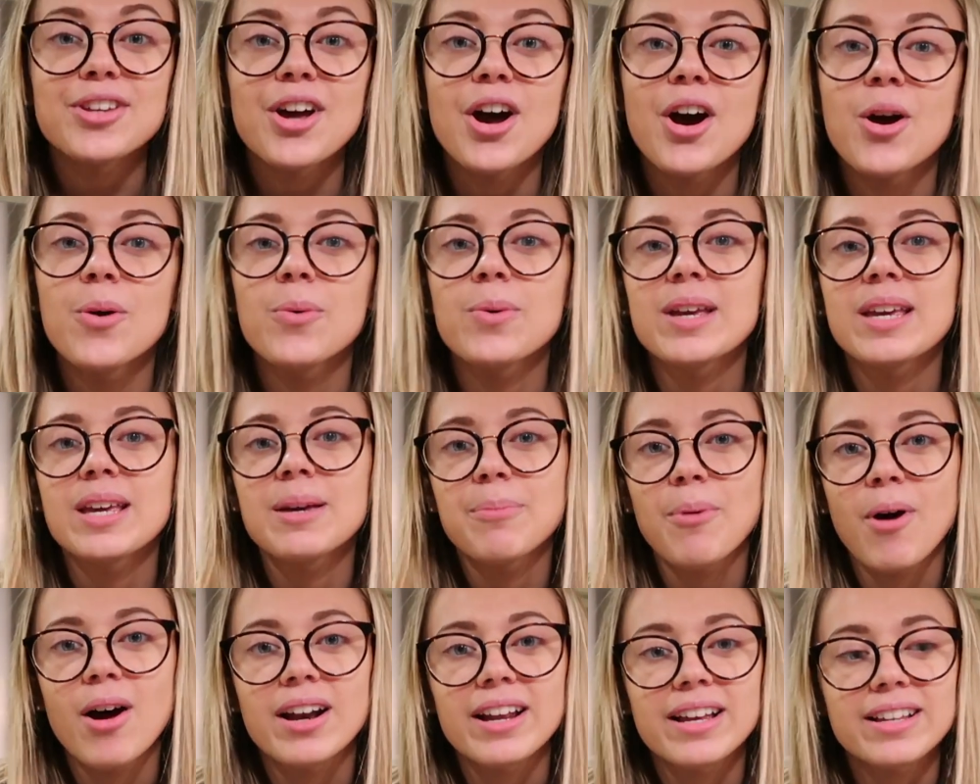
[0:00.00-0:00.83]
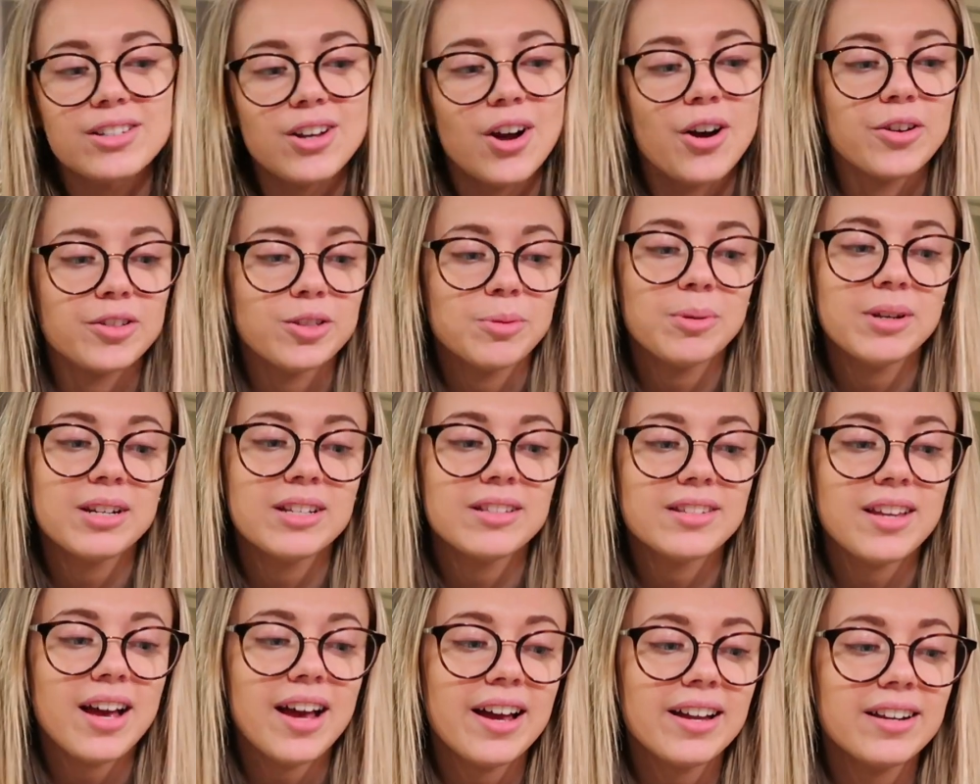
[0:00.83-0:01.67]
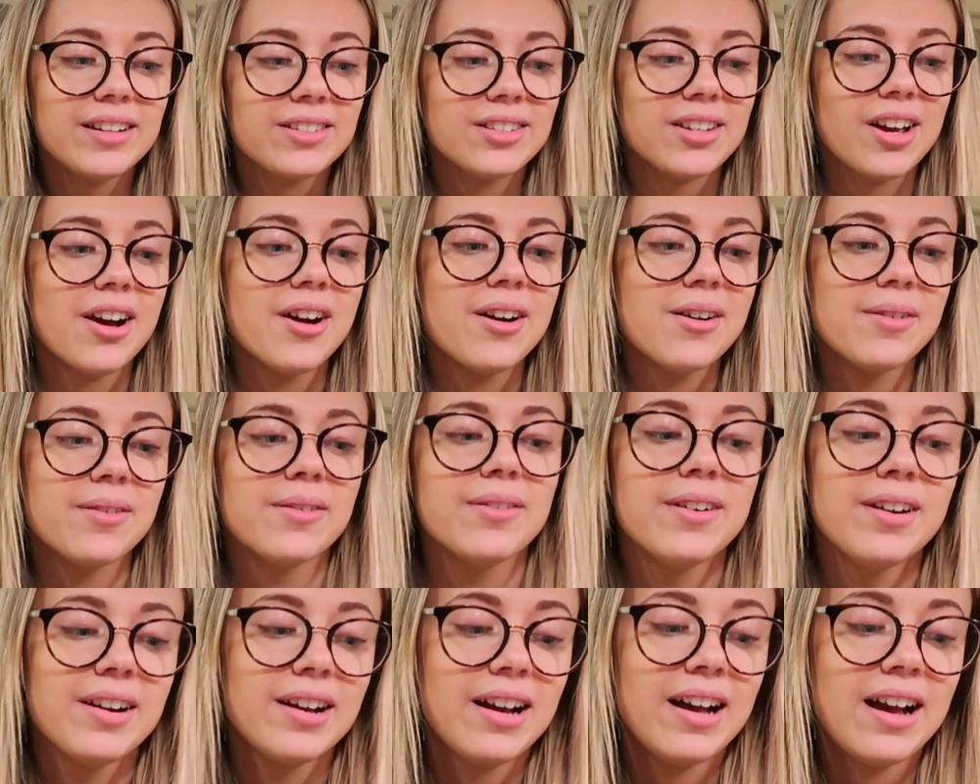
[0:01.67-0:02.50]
So we bought it to also put inside, so